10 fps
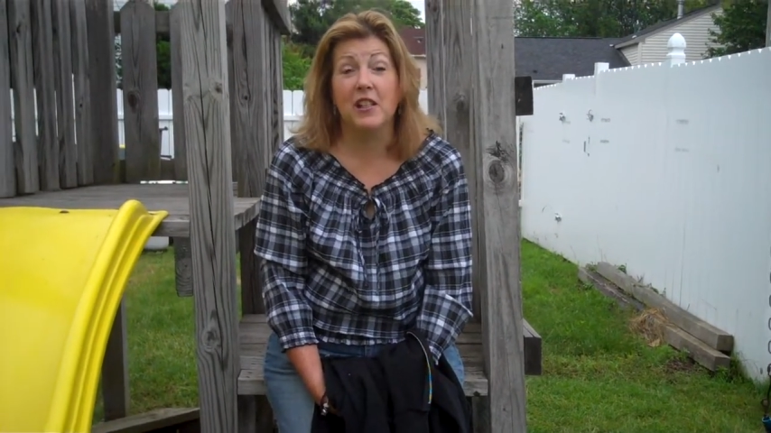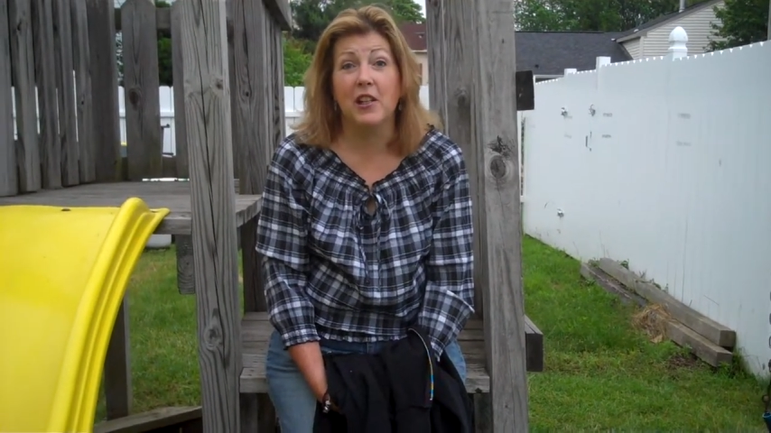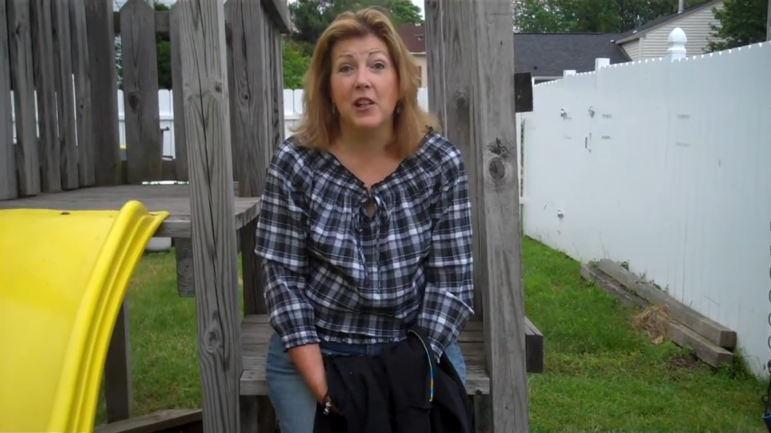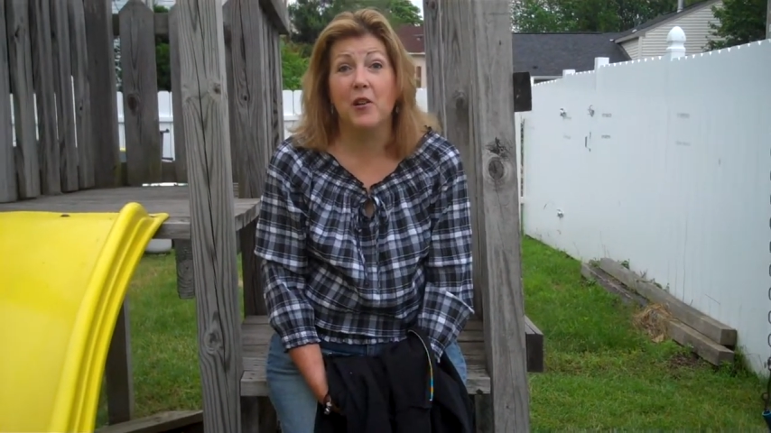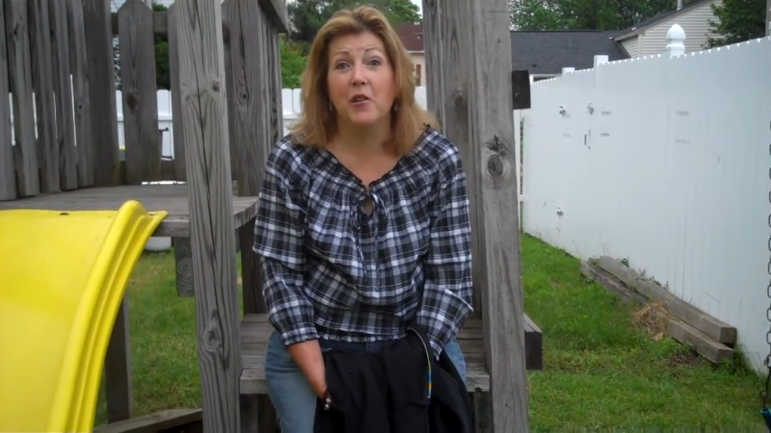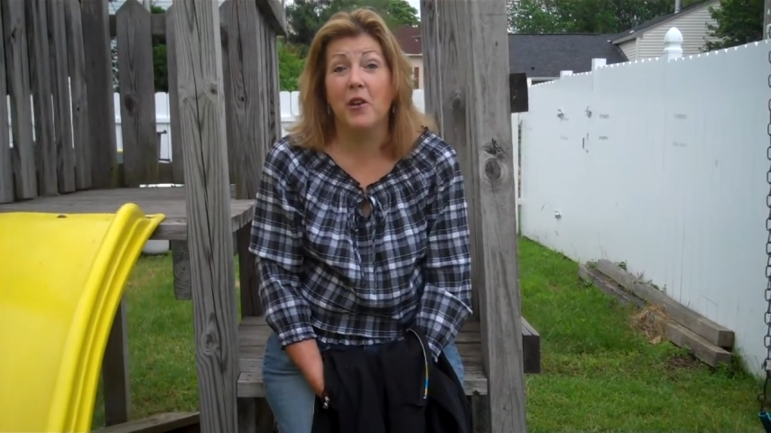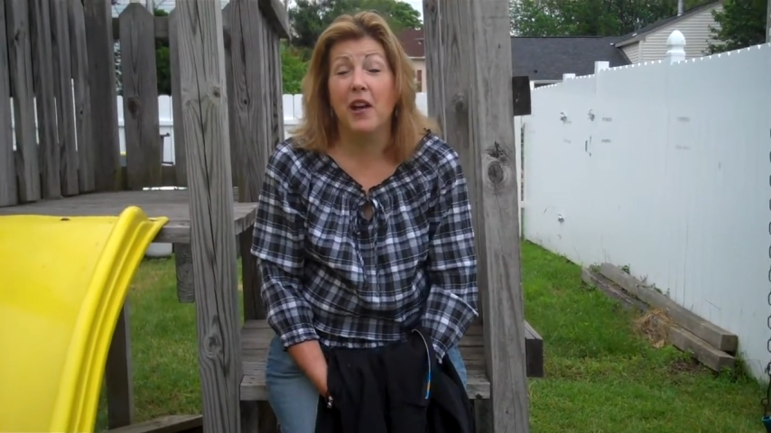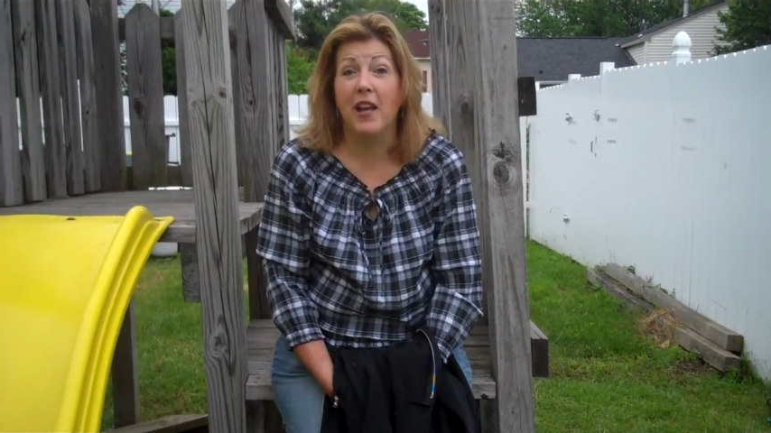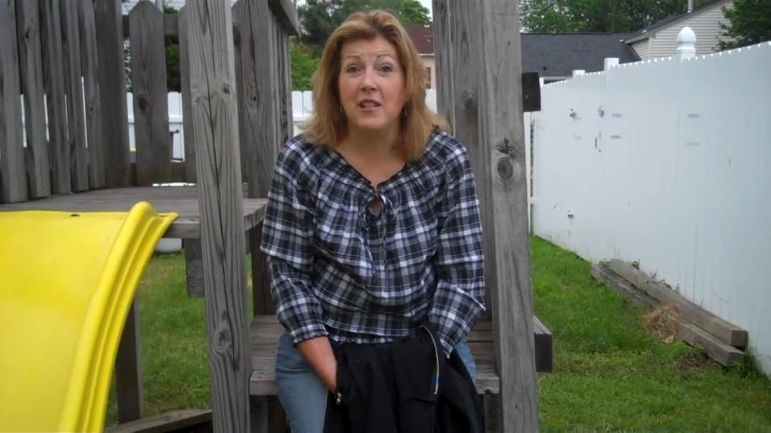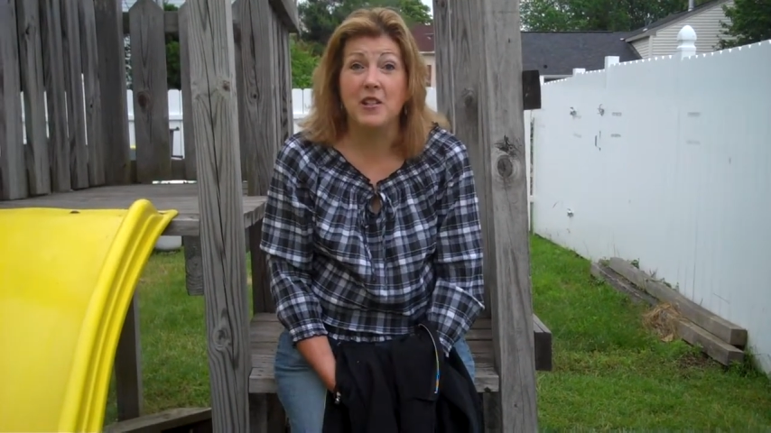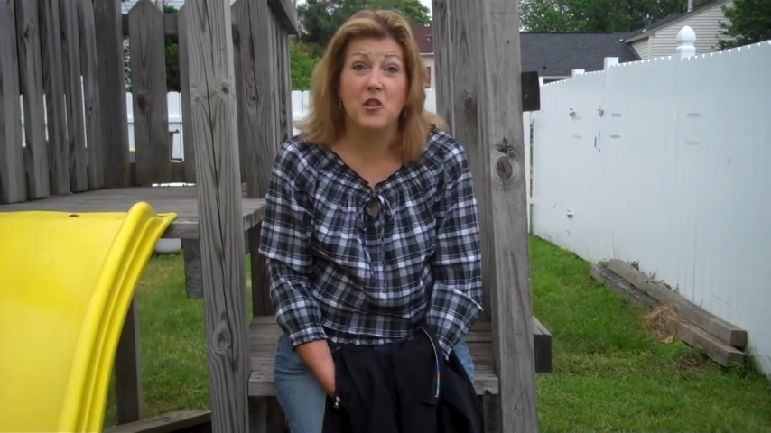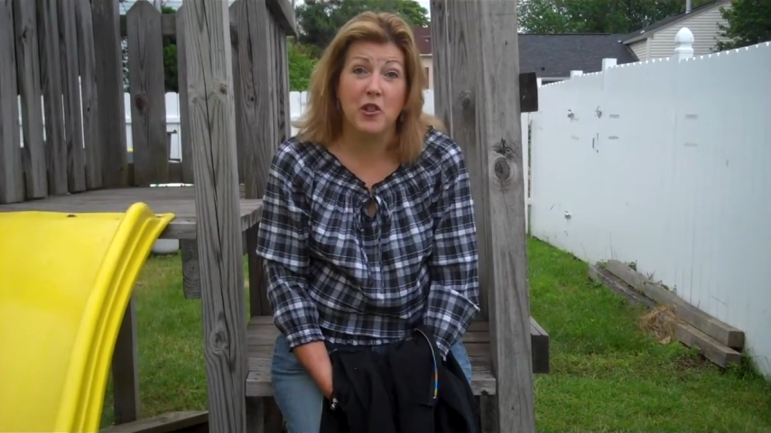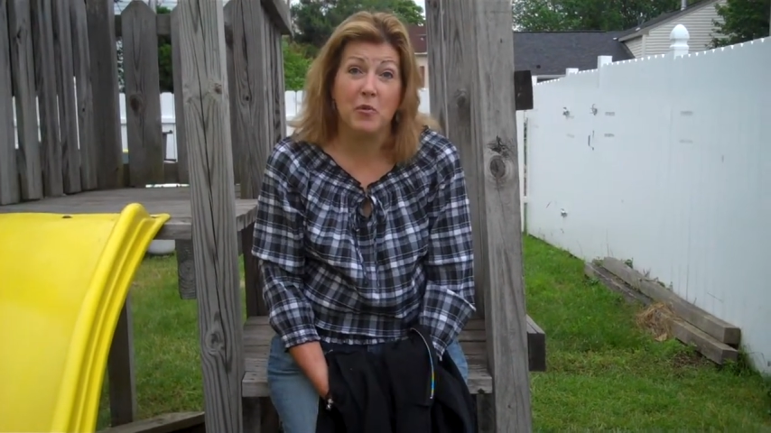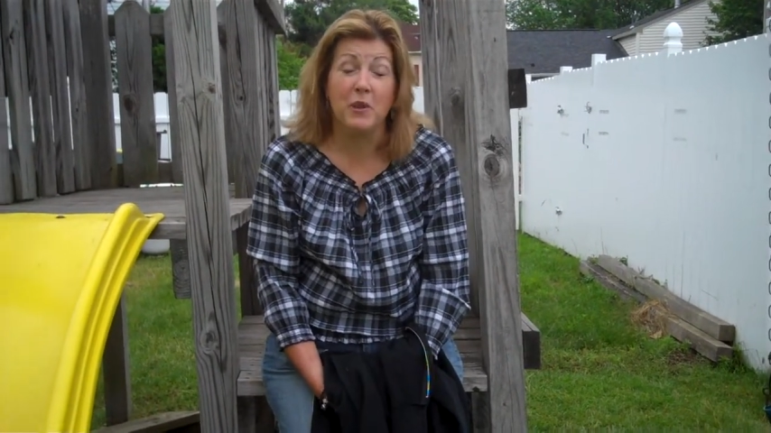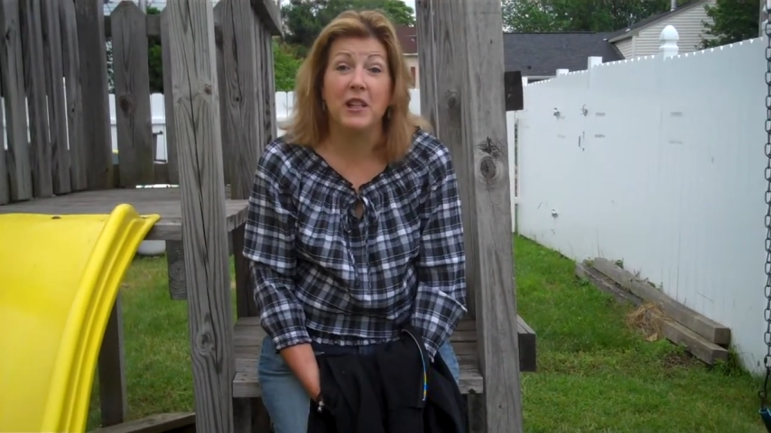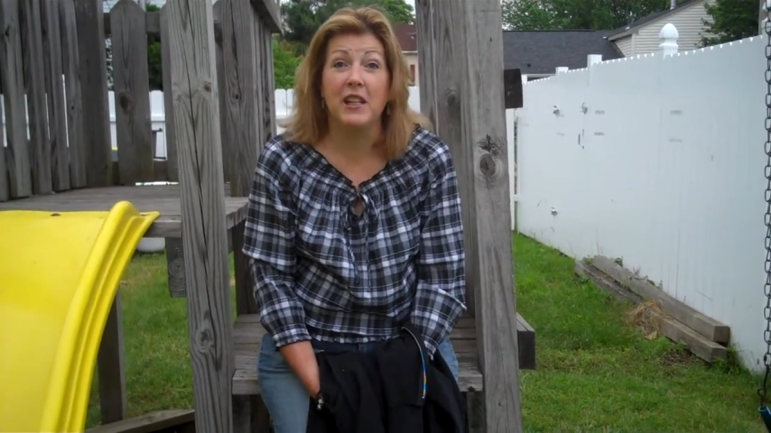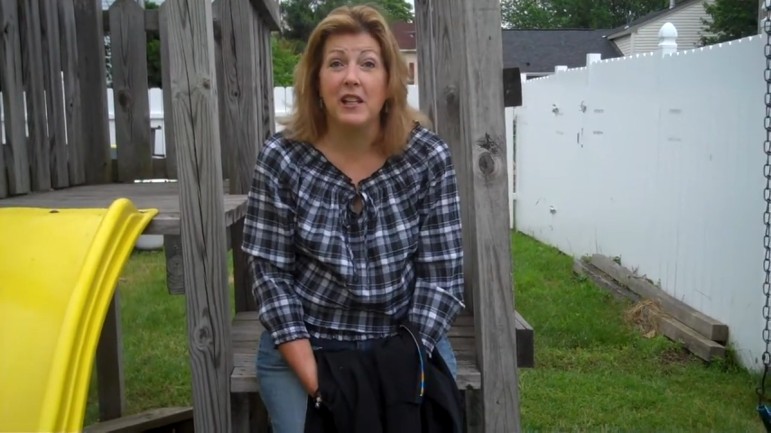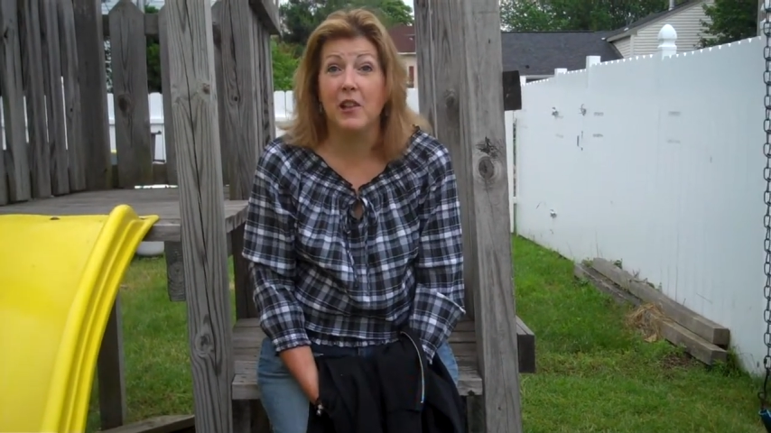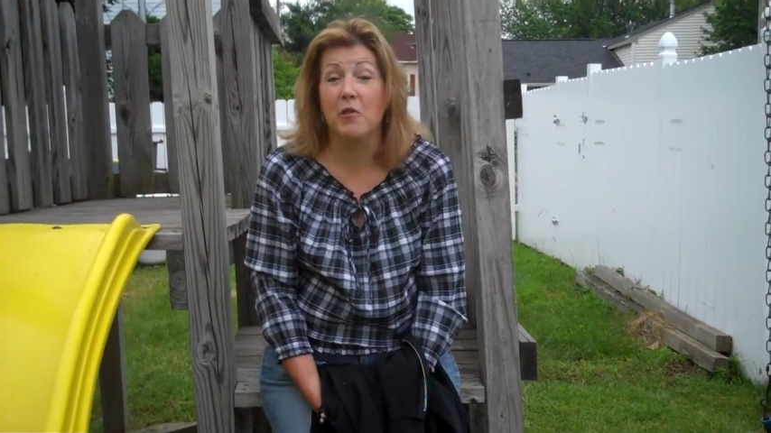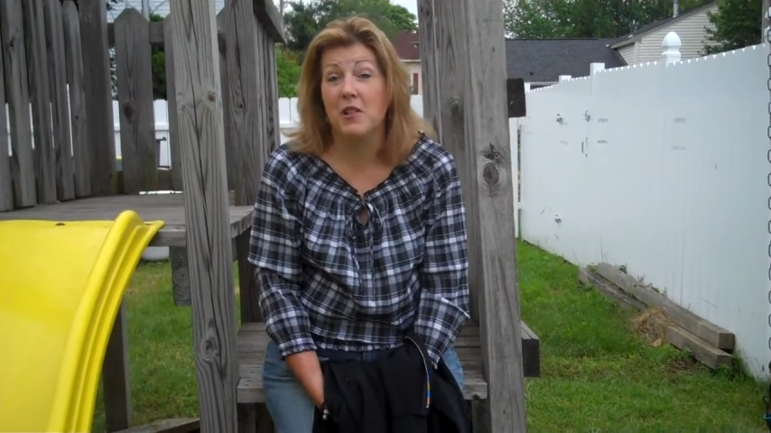you know, as it should be,
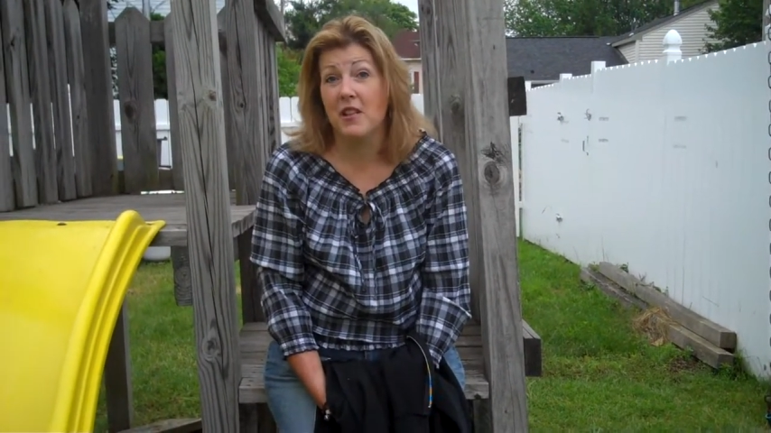you know,